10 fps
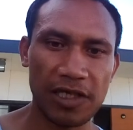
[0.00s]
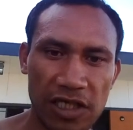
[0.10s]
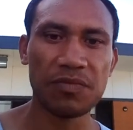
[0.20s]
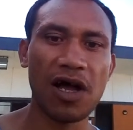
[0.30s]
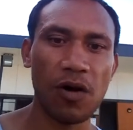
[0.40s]

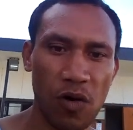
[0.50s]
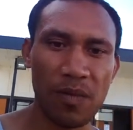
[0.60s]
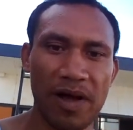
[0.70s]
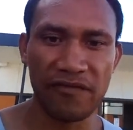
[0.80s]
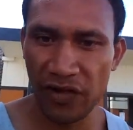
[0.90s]
This is my
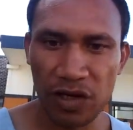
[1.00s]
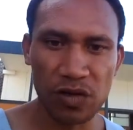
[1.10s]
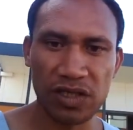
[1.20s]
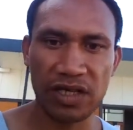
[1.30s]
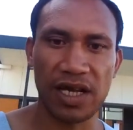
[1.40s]
all my
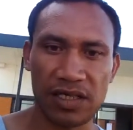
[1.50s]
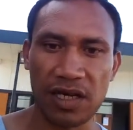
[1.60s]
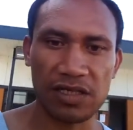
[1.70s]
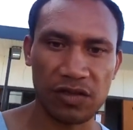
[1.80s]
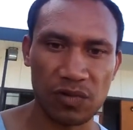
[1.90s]
videos you guys,
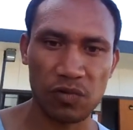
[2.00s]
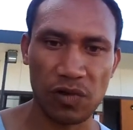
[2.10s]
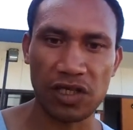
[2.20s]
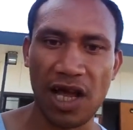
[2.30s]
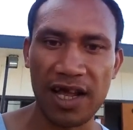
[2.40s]
guys can
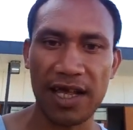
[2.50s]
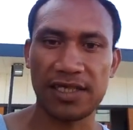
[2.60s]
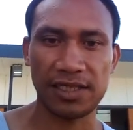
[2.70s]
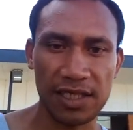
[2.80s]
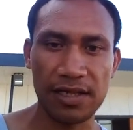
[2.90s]
watch. I
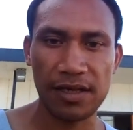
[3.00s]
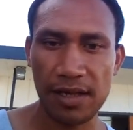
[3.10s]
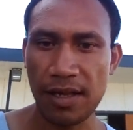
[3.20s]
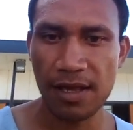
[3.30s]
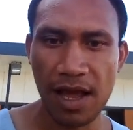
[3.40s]
can sing,
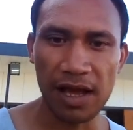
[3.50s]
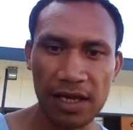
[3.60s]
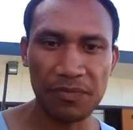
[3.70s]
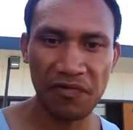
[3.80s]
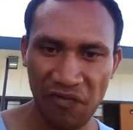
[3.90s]
I
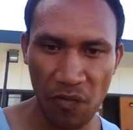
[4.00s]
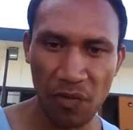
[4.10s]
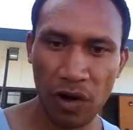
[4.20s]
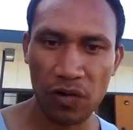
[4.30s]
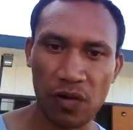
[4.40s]
can perform
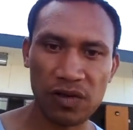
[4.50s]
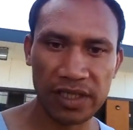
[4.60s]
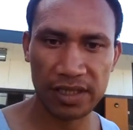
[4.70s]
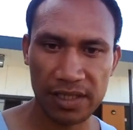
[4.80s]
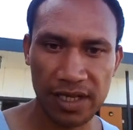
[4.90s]

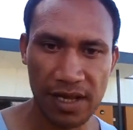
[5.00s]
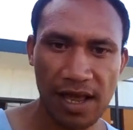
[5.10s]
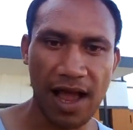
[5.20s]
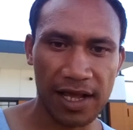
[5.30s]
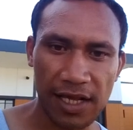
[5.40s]
miracles,
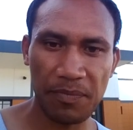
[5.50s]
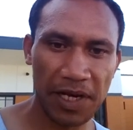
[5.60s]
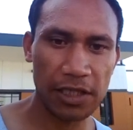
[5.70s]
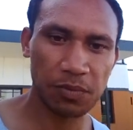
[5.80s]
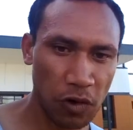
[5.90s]
I can
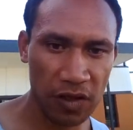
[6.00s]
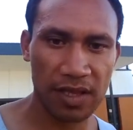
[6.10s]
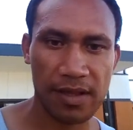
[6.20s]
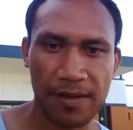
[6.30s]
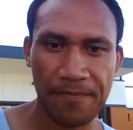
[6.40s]
play sport,
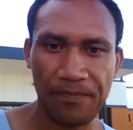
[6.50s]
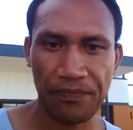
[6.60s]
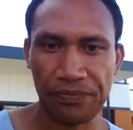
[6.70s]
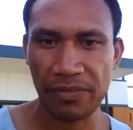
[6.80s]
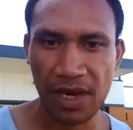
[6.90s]

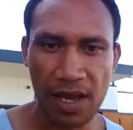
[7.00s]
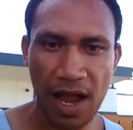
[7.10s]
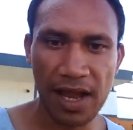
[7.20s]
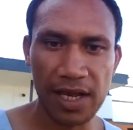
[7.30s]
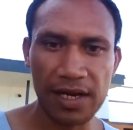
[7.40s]

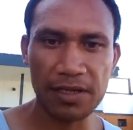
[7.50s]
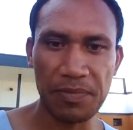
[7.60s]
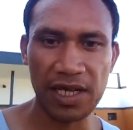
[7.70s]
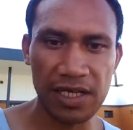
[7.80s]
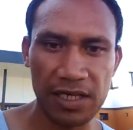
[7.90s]
I can
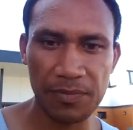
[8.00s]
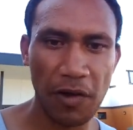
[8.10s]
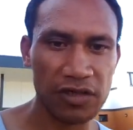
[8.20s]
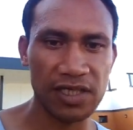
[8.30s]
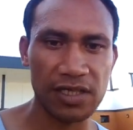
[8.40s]
play
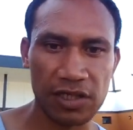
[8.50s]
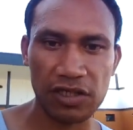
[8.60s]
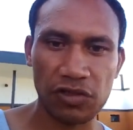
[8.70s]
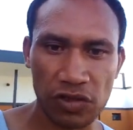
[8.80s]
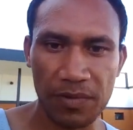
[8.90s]
boxing, I
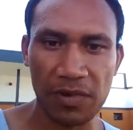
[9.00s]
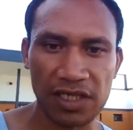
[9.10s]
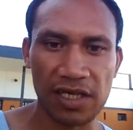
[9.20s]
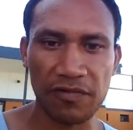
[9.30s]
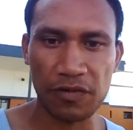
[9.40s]
train
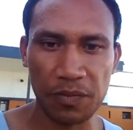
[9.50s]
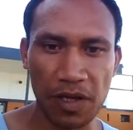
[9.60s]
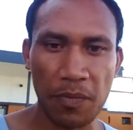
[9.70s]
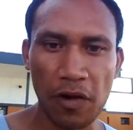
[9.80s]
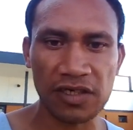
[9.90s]
myself to
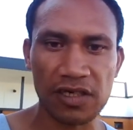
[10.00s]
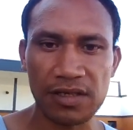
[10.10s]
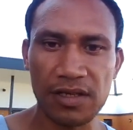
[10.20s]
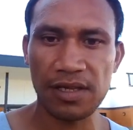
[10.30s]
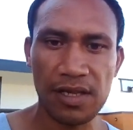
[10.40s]
be a boxer,
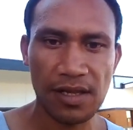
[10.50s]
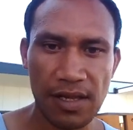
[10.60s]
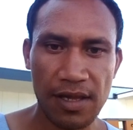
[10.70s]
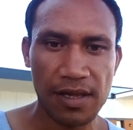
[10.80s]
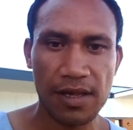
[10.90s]

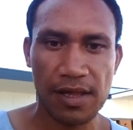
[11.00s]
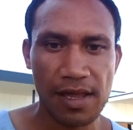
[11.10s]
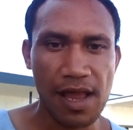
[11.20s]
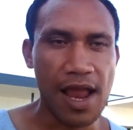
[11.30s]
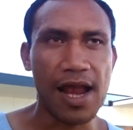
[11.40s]

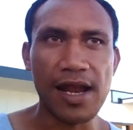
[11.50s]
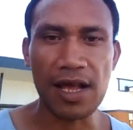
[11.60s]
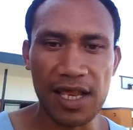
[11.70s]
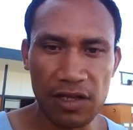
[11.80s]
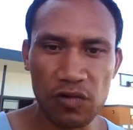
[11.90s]
and
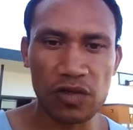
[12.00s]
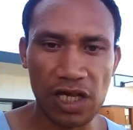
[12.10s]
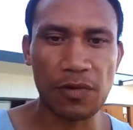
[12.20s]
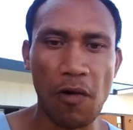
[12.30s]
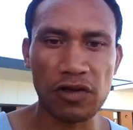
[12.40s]
I can do
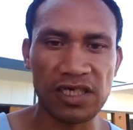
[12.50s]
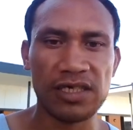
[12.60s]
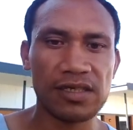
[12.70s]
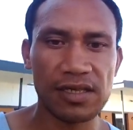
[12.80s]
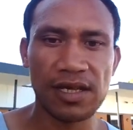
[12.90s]

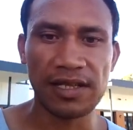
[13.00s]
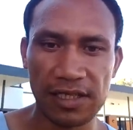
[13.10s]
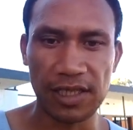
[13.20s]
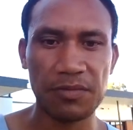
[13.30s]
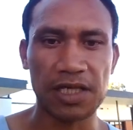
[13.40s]
kickboxing at
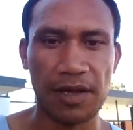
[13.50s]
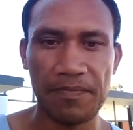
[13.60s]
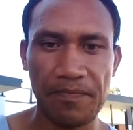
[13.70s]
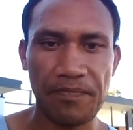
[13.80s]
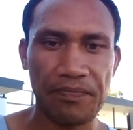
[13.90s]
the same time.